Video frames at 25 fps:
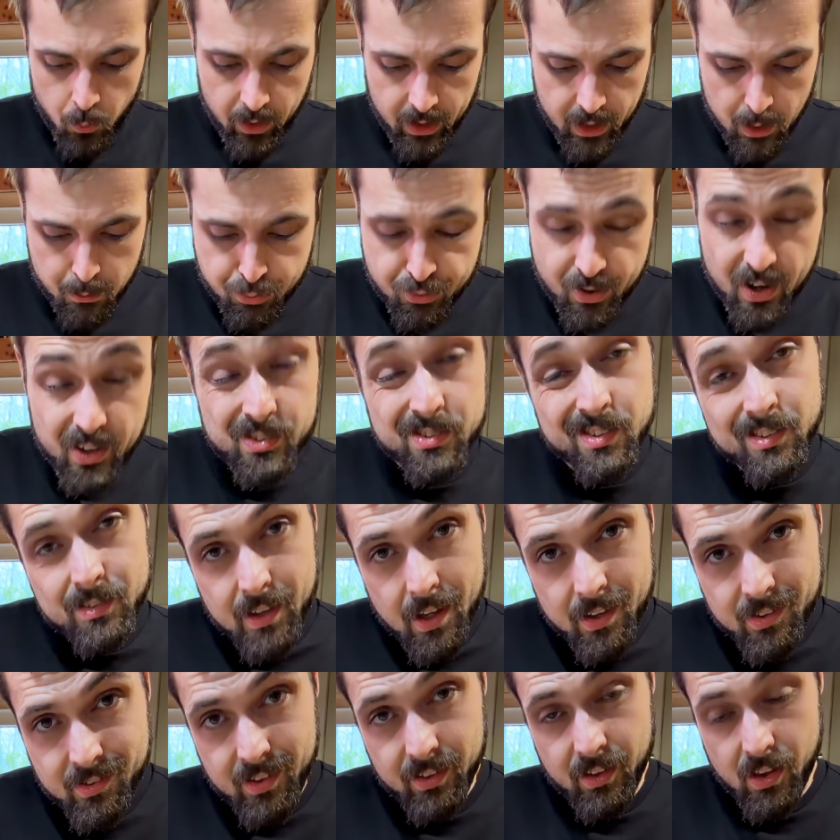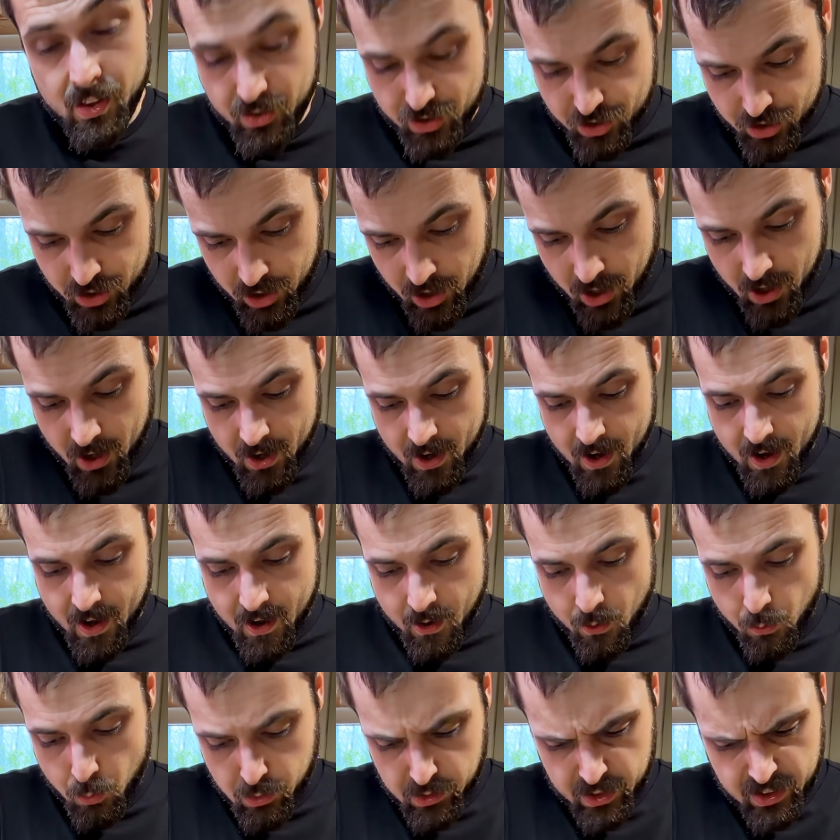going to press the zest into the sugar,
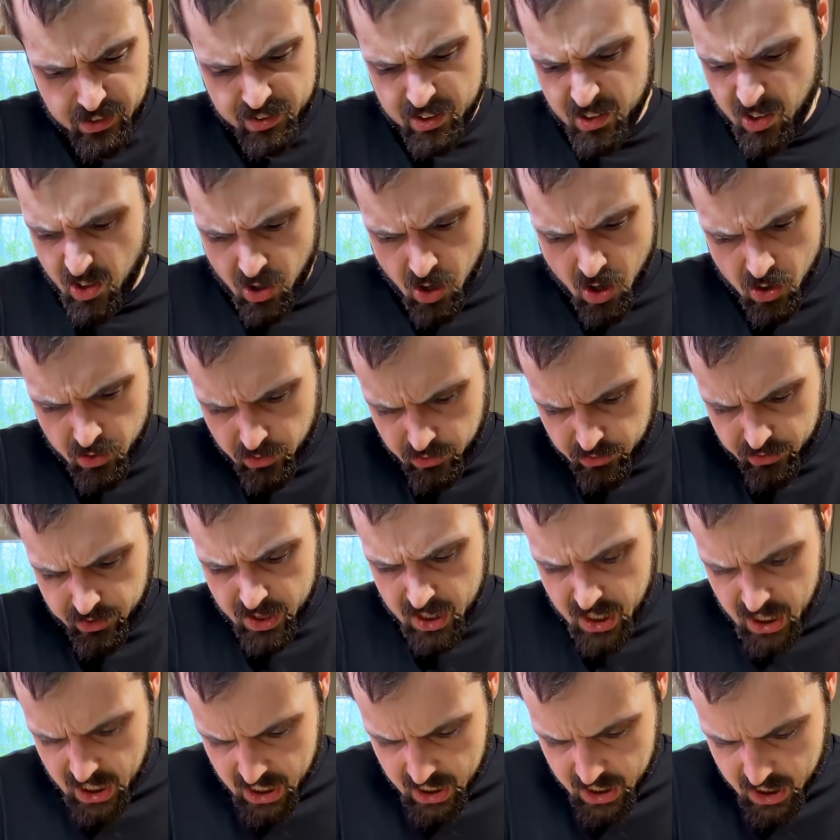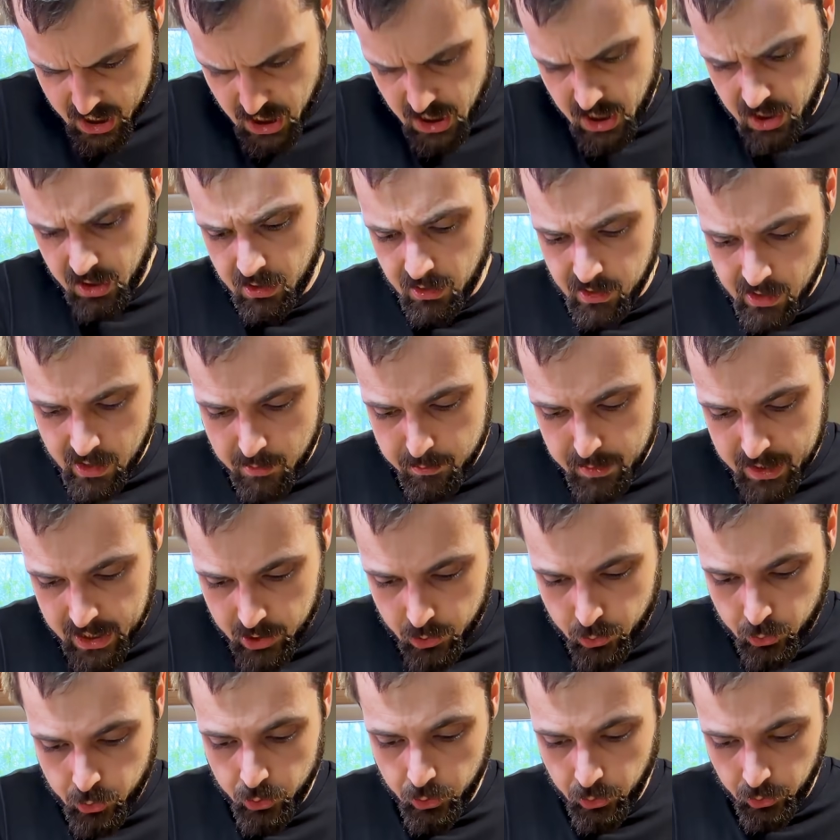releasing all those delicious
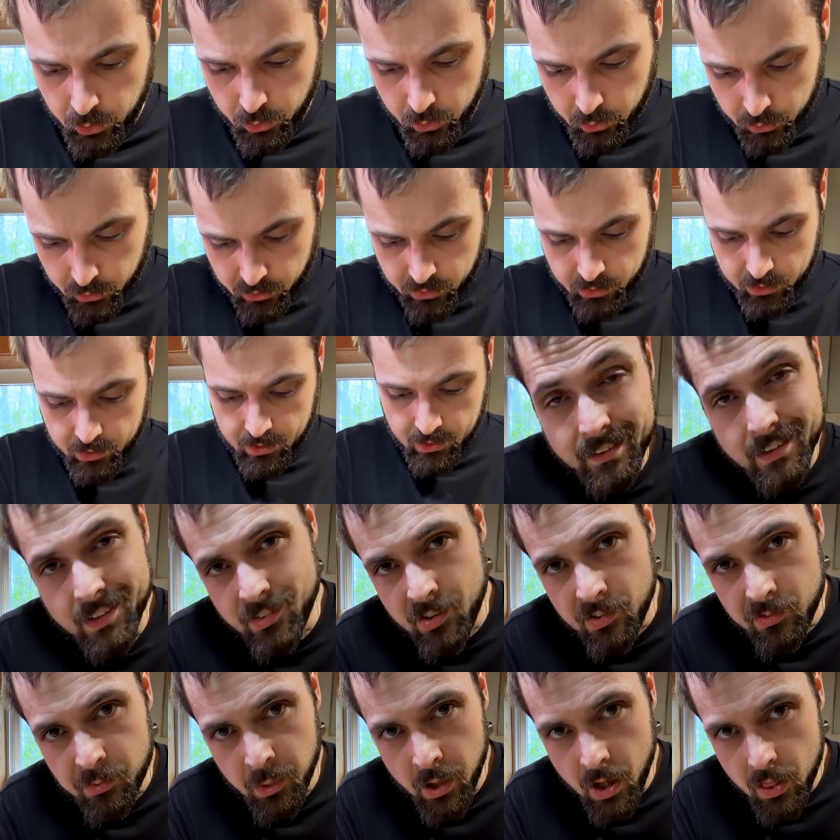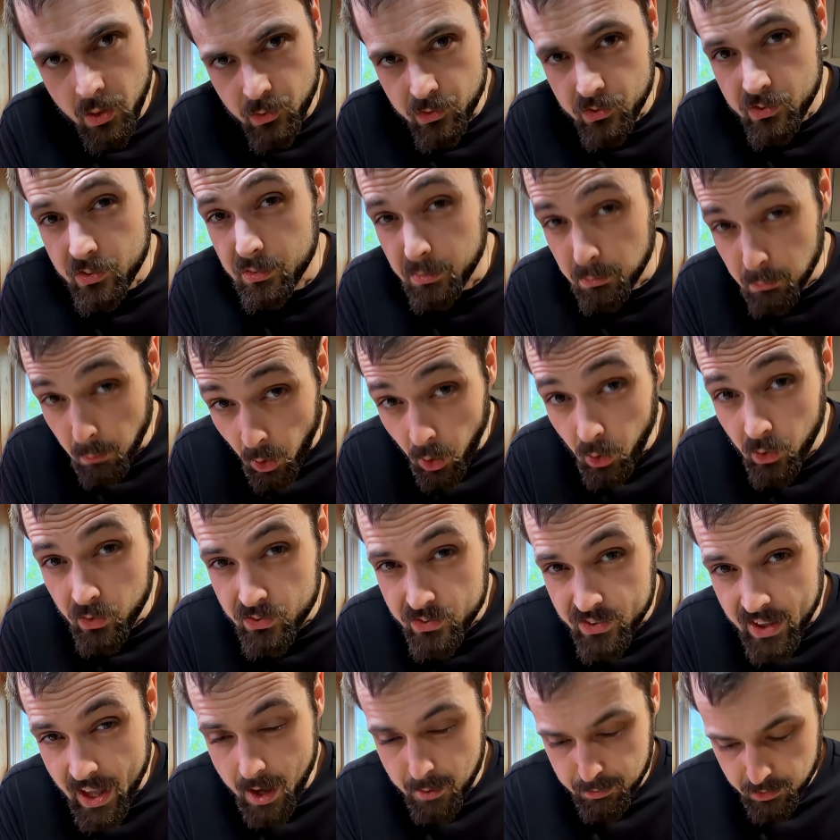lemony oils. This is one of those small
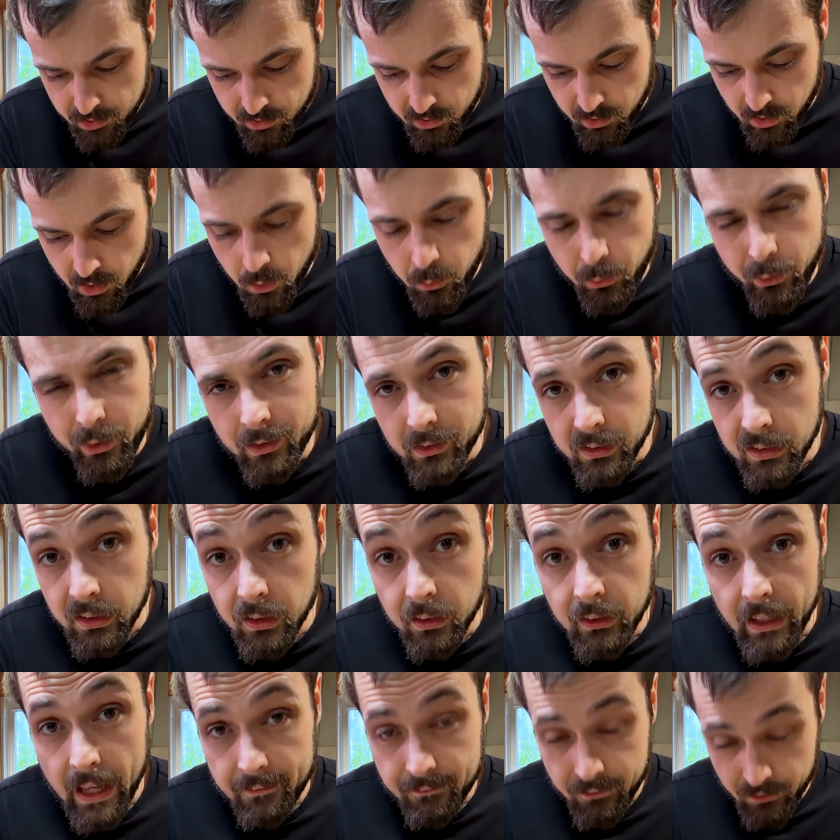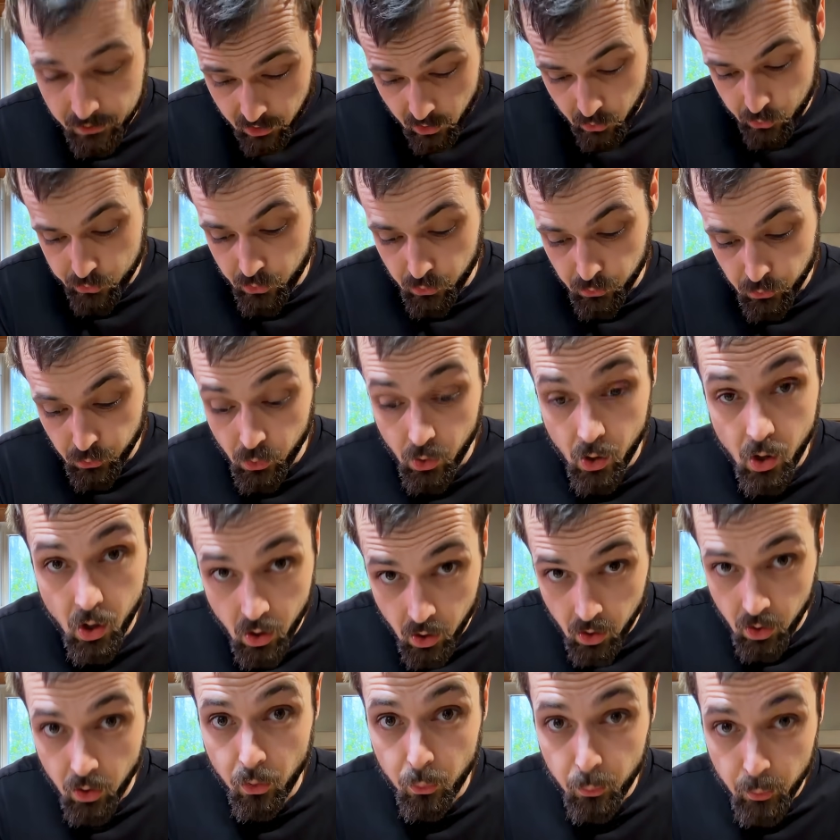steps where a little effort goes a
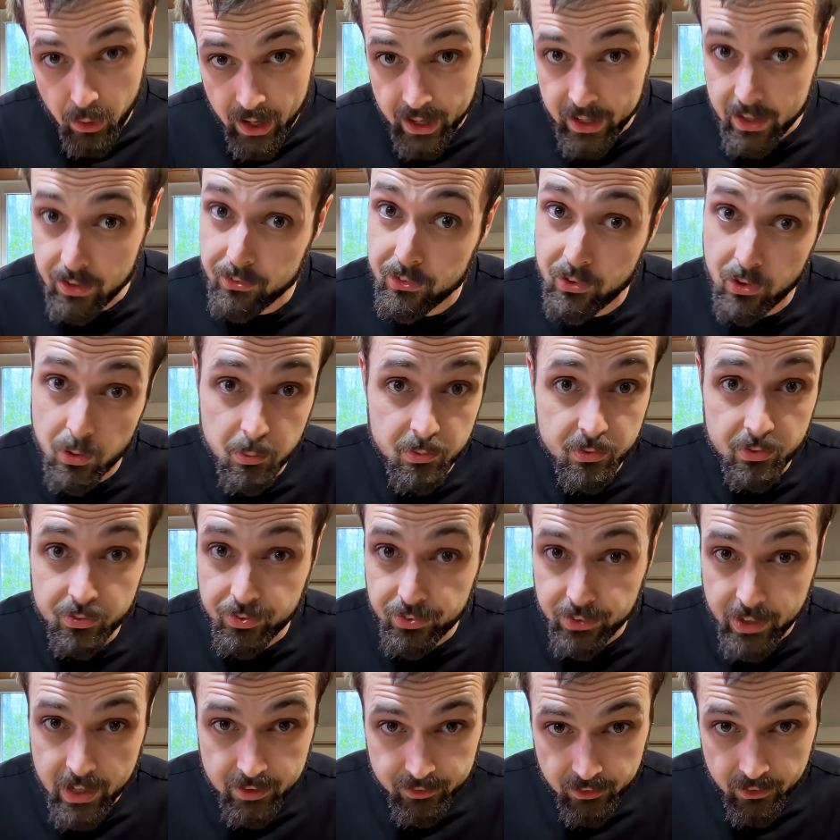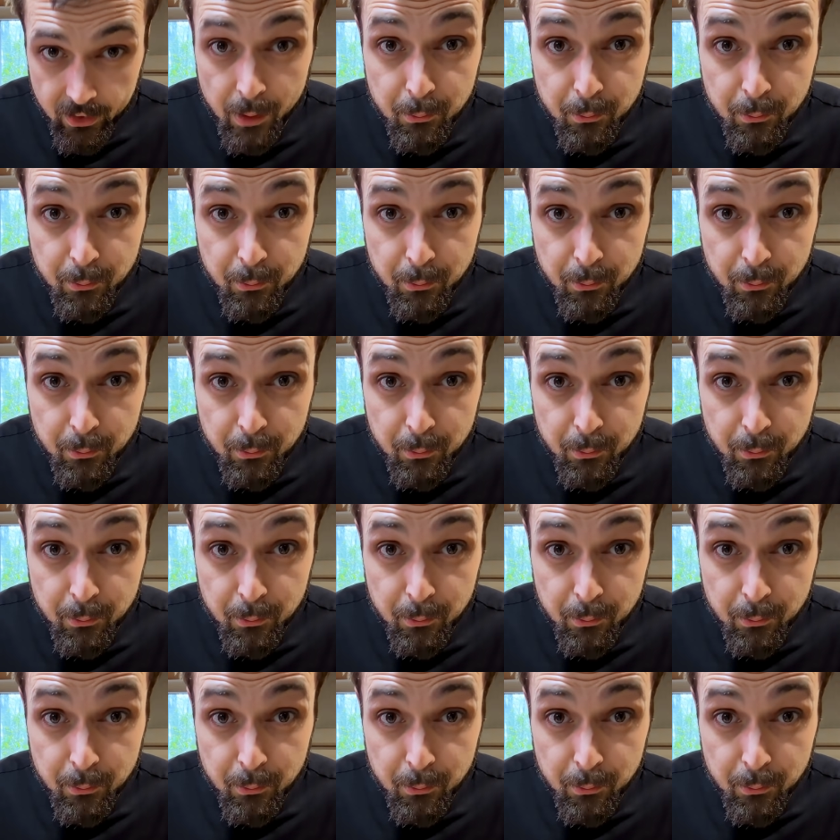long way in terms of flavor, I